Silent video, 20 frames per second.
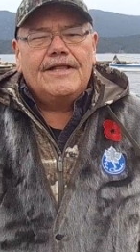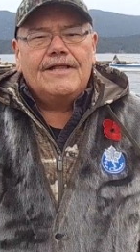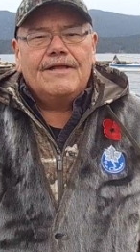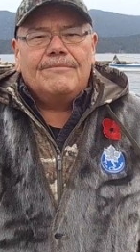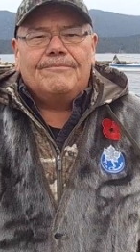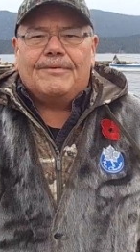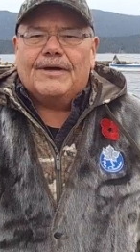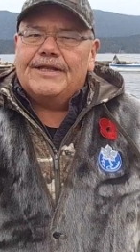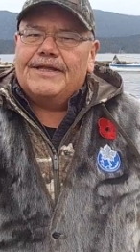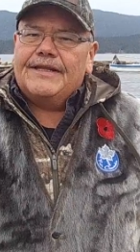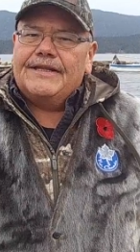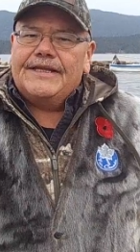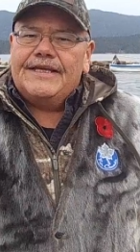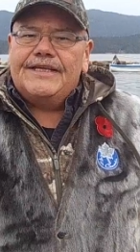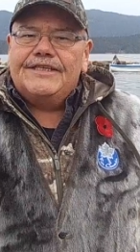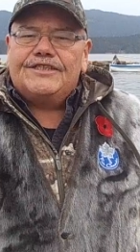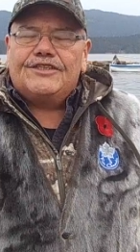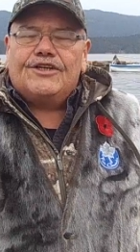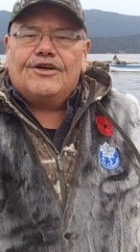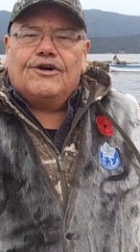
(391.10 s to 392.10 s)
but in
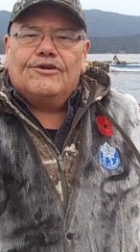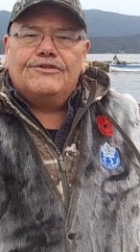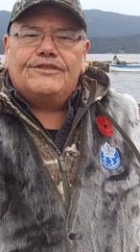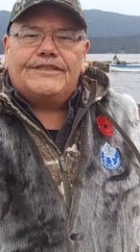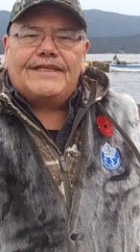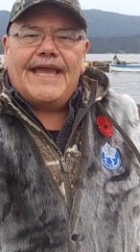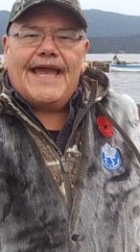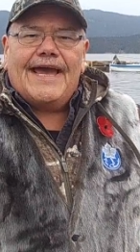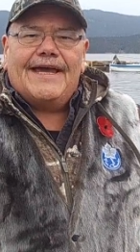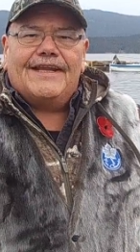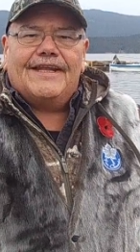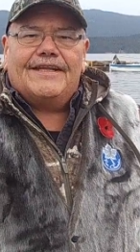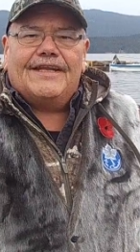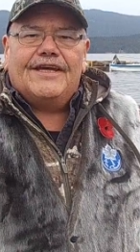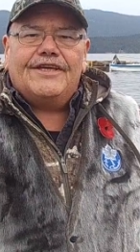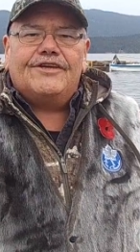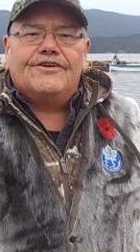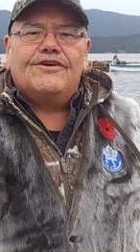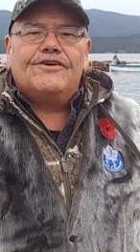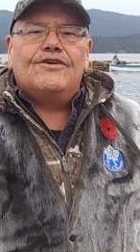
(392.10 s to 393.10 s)
East Coast Canada,
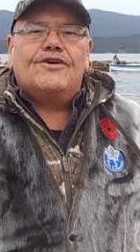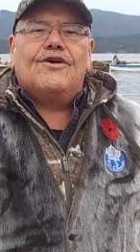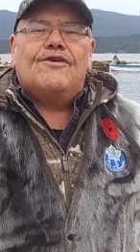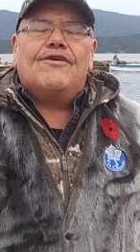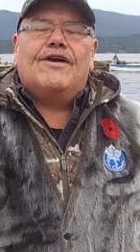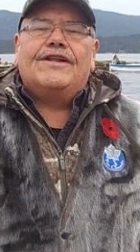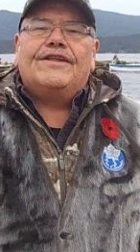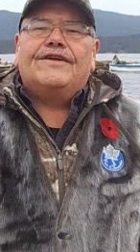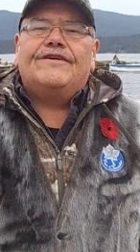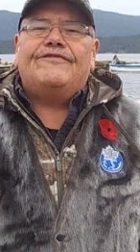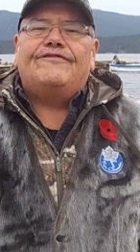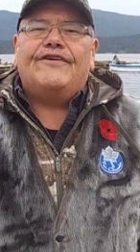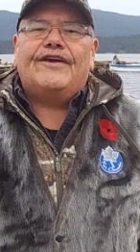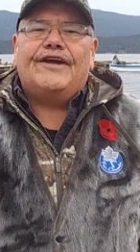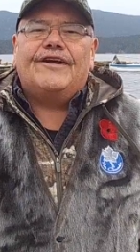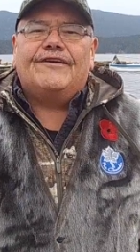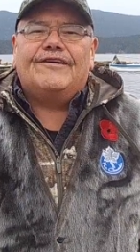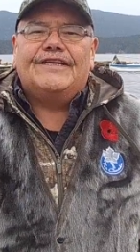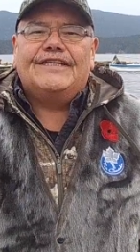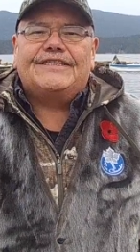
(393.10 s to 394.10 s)
you can go on their
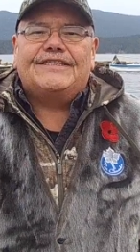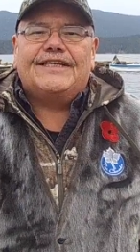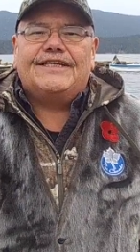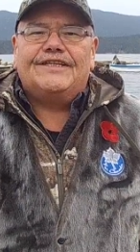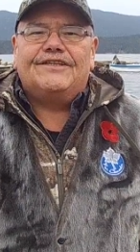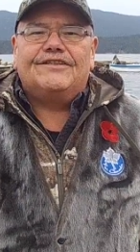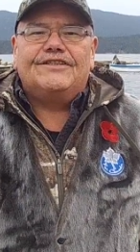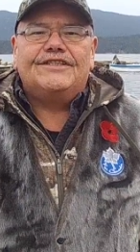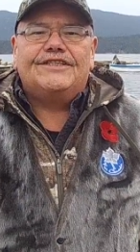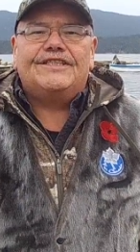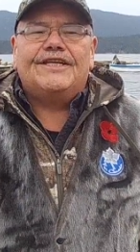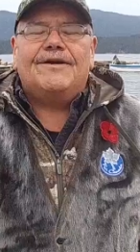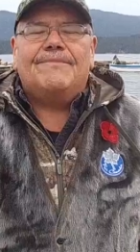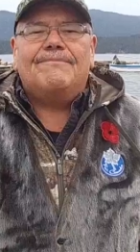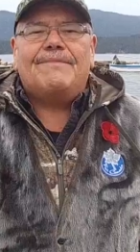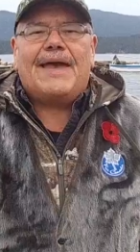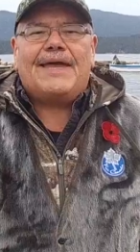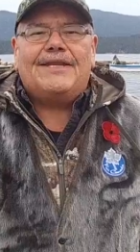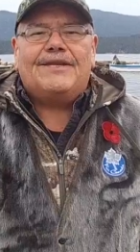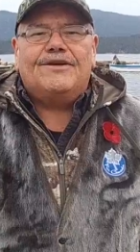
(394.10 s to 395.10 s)
ferries and you can see a
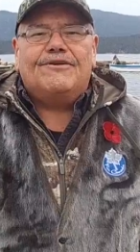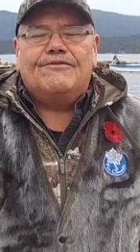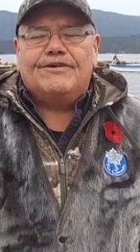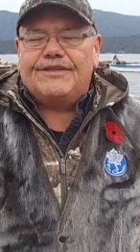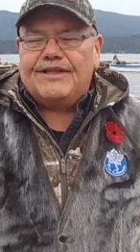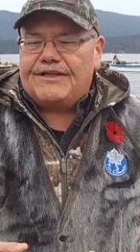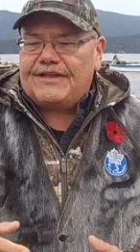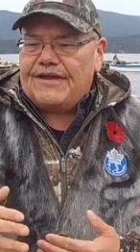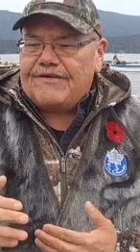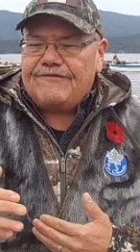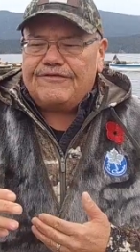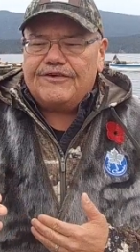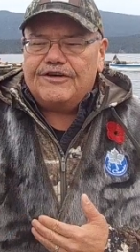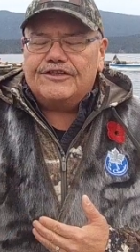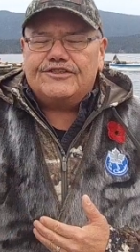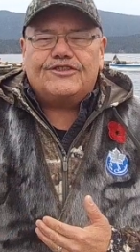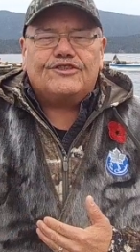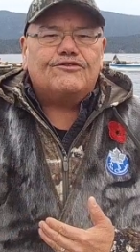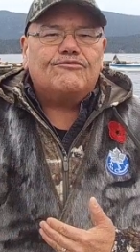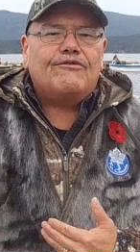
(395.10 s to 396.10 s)
menu with a
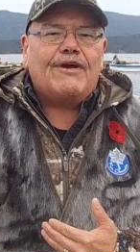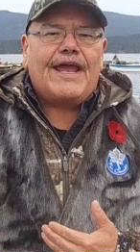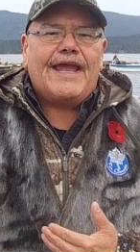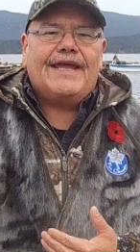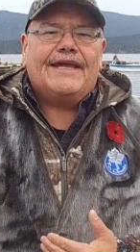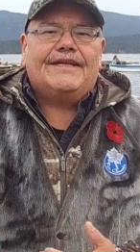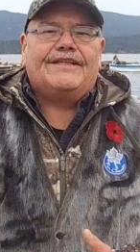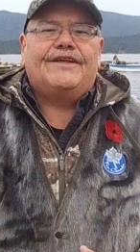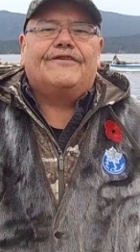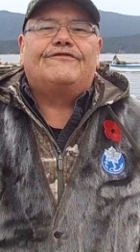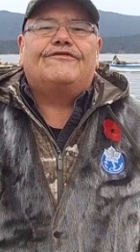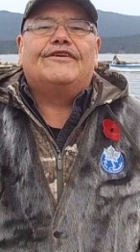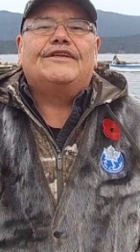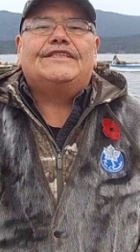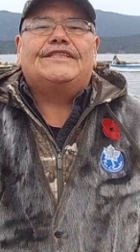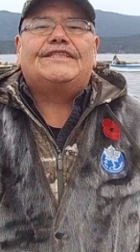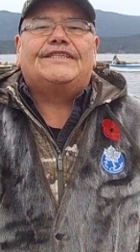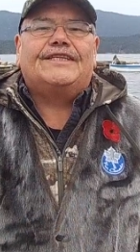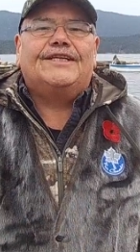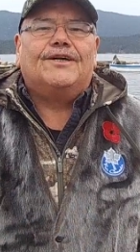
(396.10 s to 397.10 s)
diverse array of
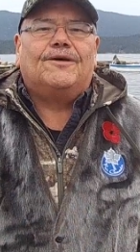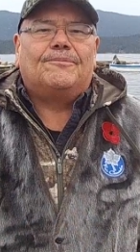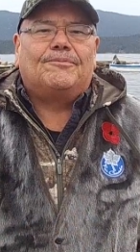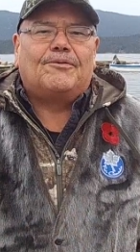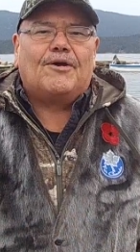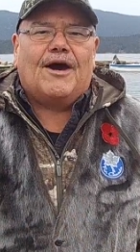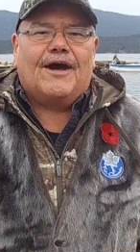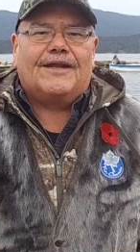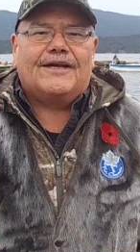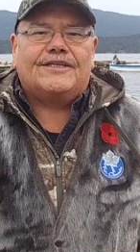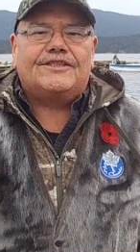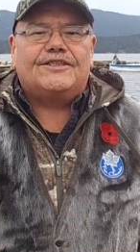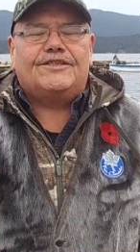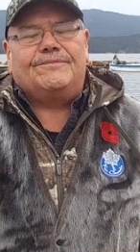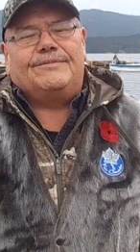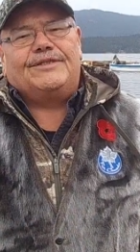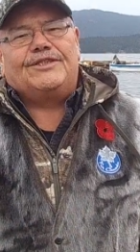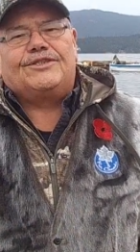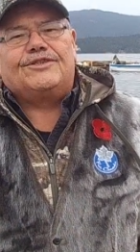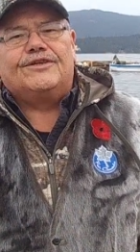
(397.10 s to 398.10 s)
different seal products to
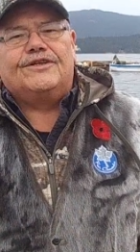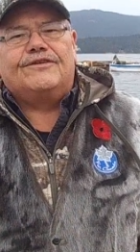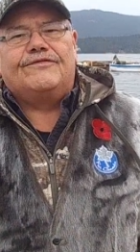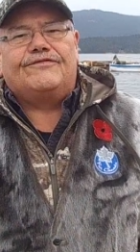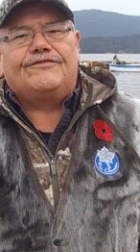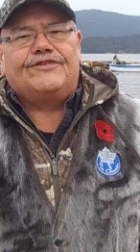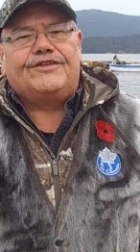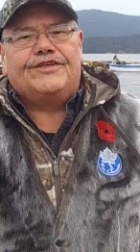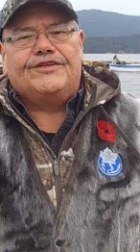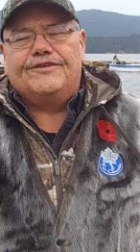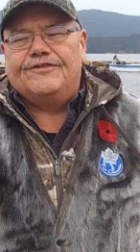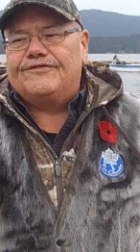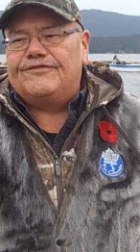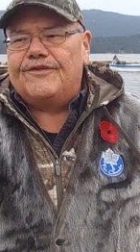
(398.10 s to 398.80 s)
be served to you,